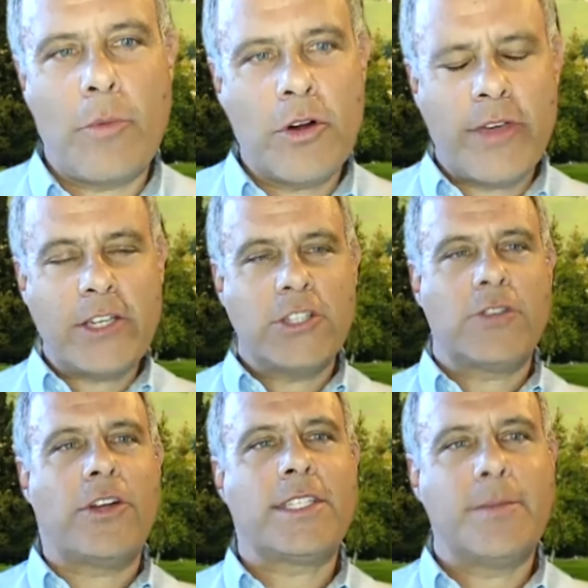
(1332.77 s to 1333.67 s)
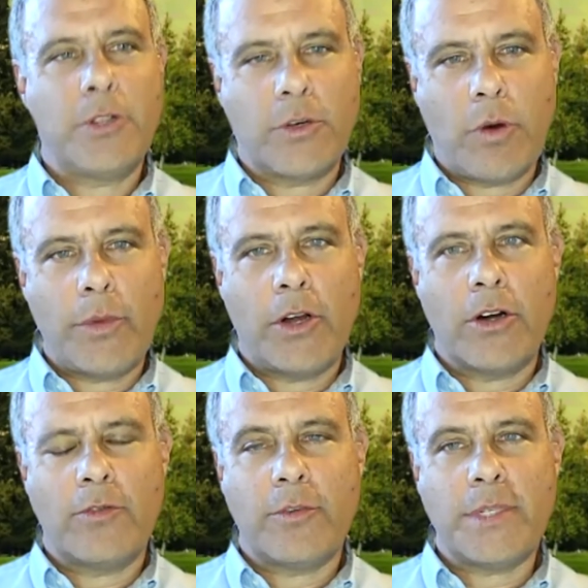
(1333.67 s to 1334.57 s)
motivations are very similar to what we
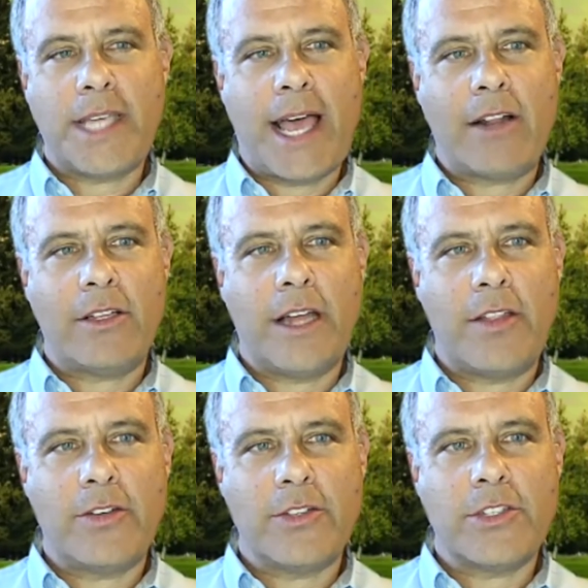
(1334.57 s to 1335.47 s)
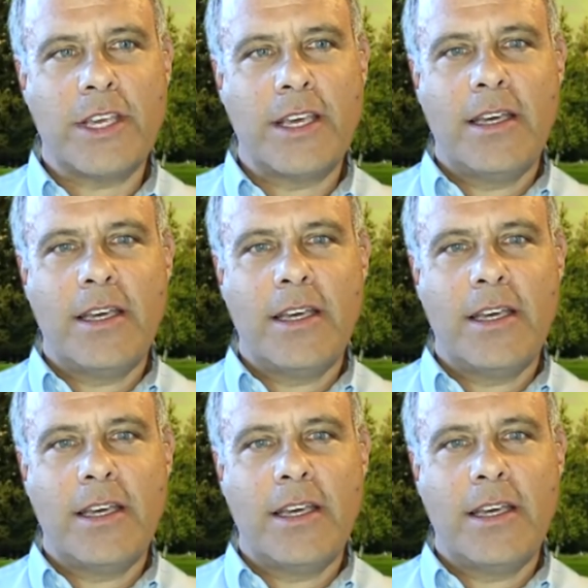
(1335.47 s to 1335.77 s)
heard from Seattle and others.